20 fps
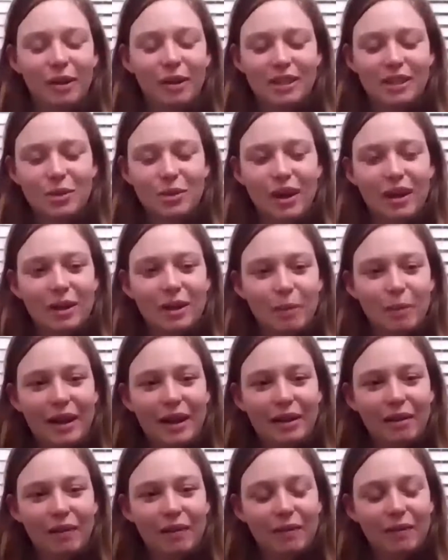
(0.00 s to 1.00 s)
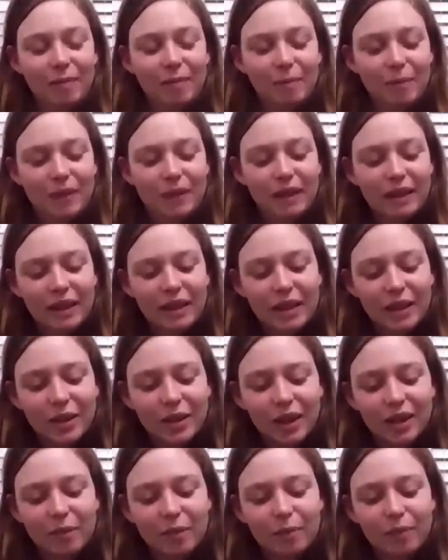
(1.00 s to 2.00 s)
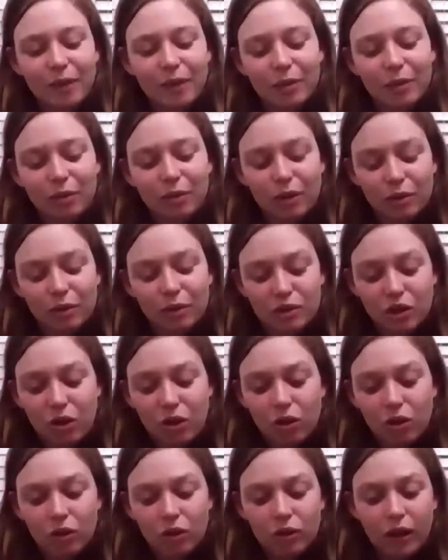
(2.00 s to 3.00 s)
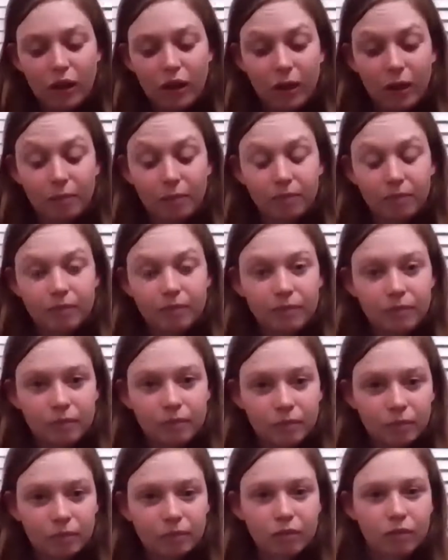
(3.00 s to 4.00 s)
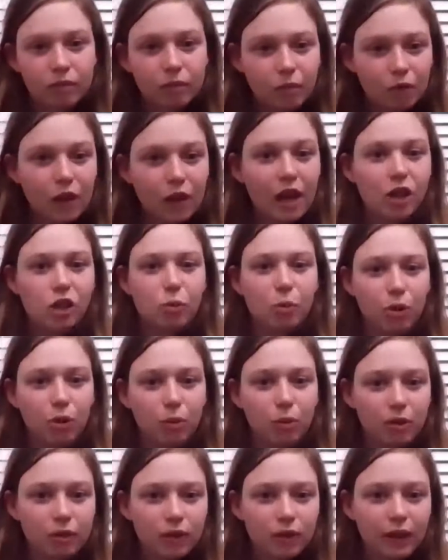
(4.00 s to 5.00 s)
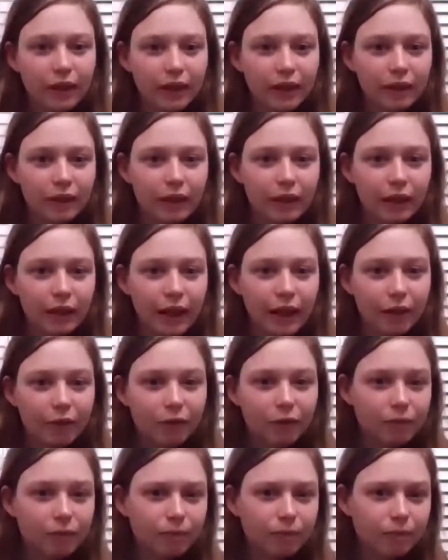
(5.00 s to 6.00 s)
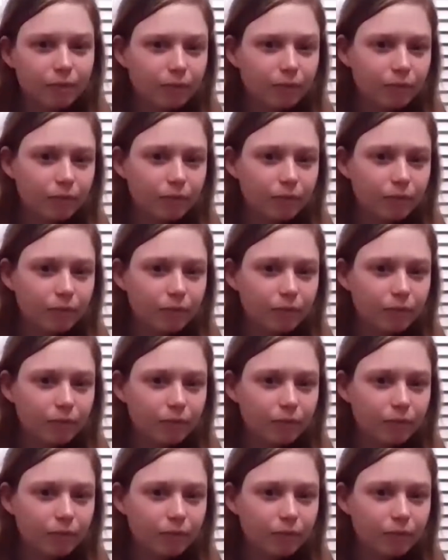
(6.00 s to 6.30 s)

You'd walk because you had to pay the. It was all flashbulb. Like they had